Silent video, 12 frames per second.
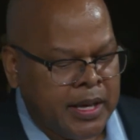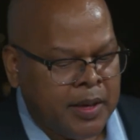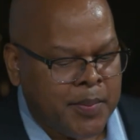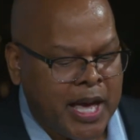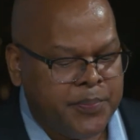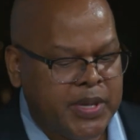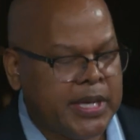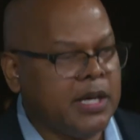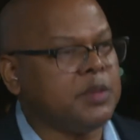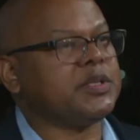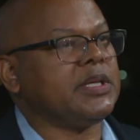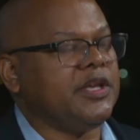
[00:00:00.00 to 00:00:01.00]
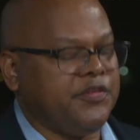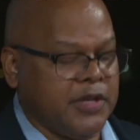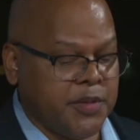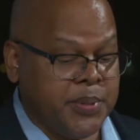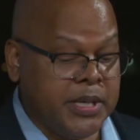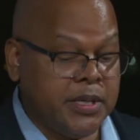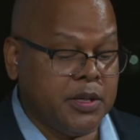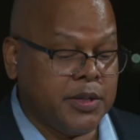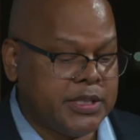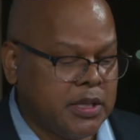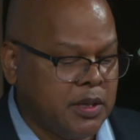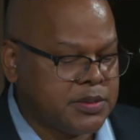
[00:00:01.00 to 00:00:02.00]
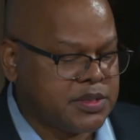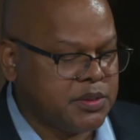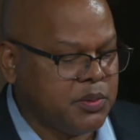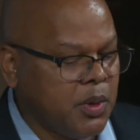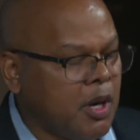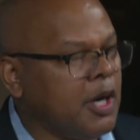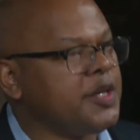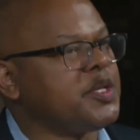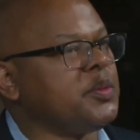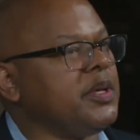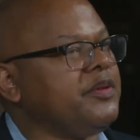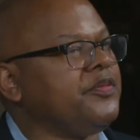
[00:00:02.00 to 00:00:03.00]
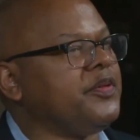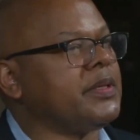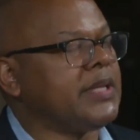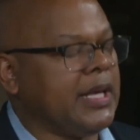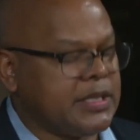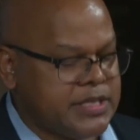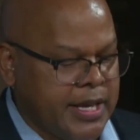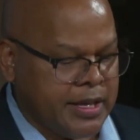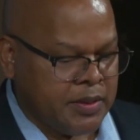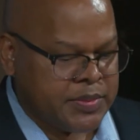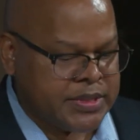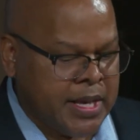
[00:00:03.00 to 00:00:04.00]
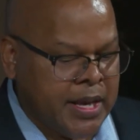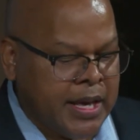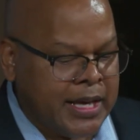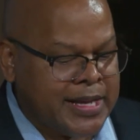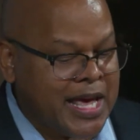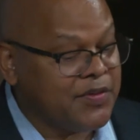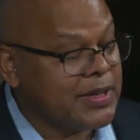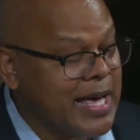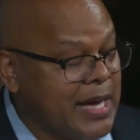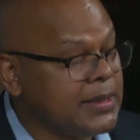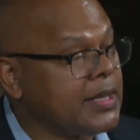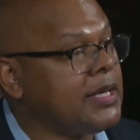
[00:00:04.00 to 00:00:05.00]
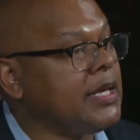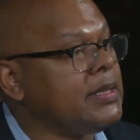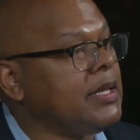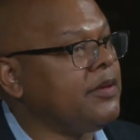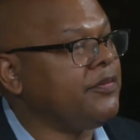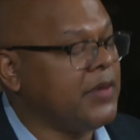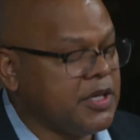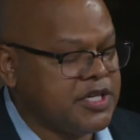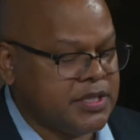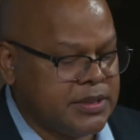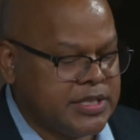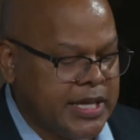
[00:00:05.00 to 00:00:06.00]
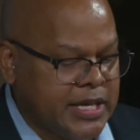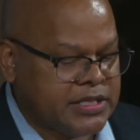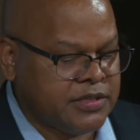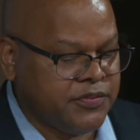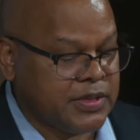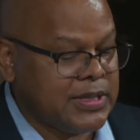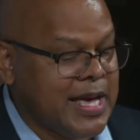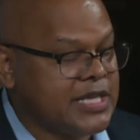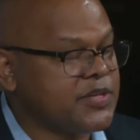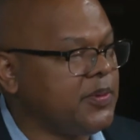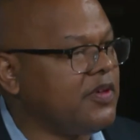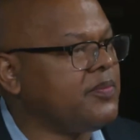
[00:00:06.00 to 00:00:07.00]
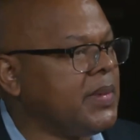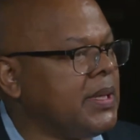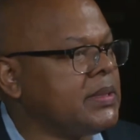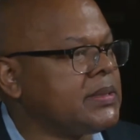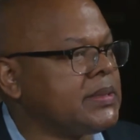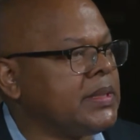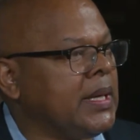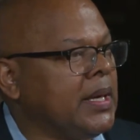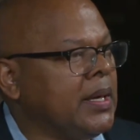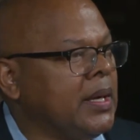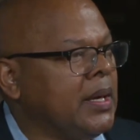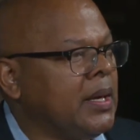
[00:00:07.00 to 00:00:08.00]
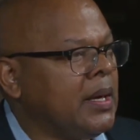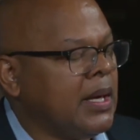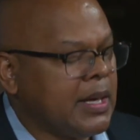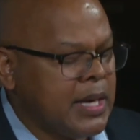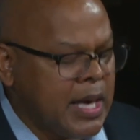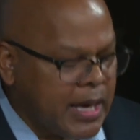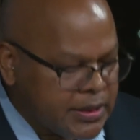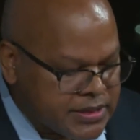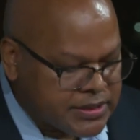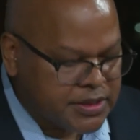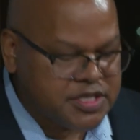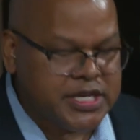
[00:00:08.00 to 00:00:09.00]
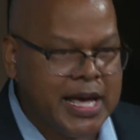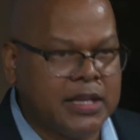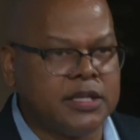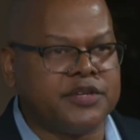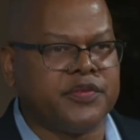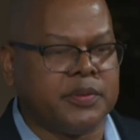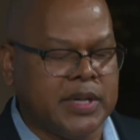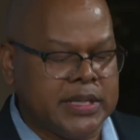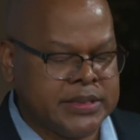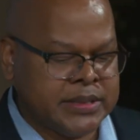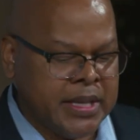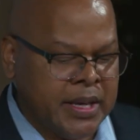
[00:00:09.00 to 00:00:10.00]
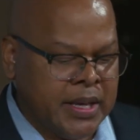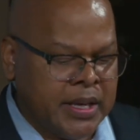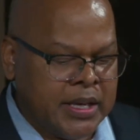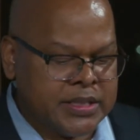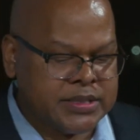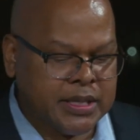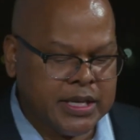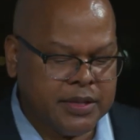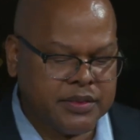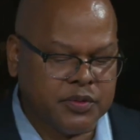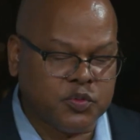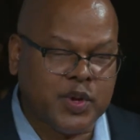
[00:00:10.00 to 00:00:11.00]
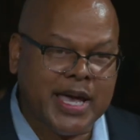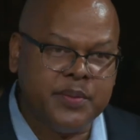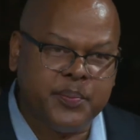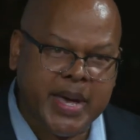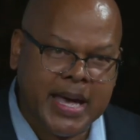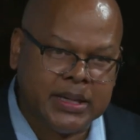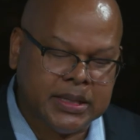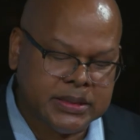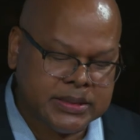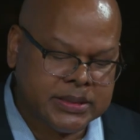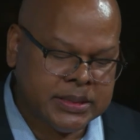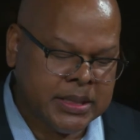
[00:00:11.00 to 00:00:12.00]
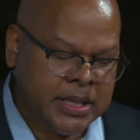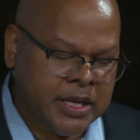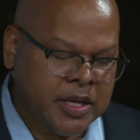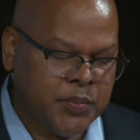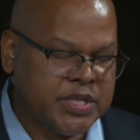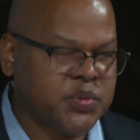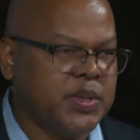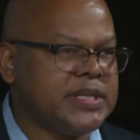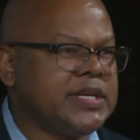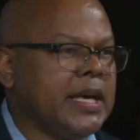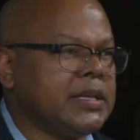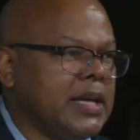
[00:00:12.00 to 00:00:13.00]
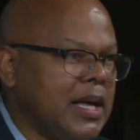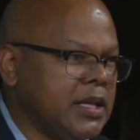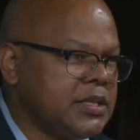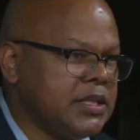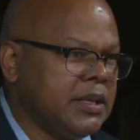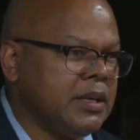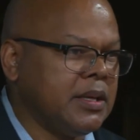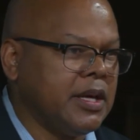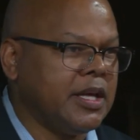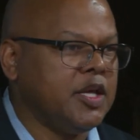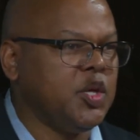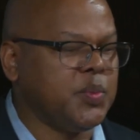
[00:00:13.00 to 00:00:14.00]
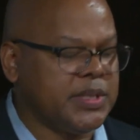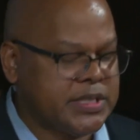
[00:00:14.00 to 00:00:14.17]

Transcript: might be elderly Filipino adults who aren't doing foot exams and haven't gotten a kidney function test for the last 12 months. A constant challenge for us is to get the right balance between technology and human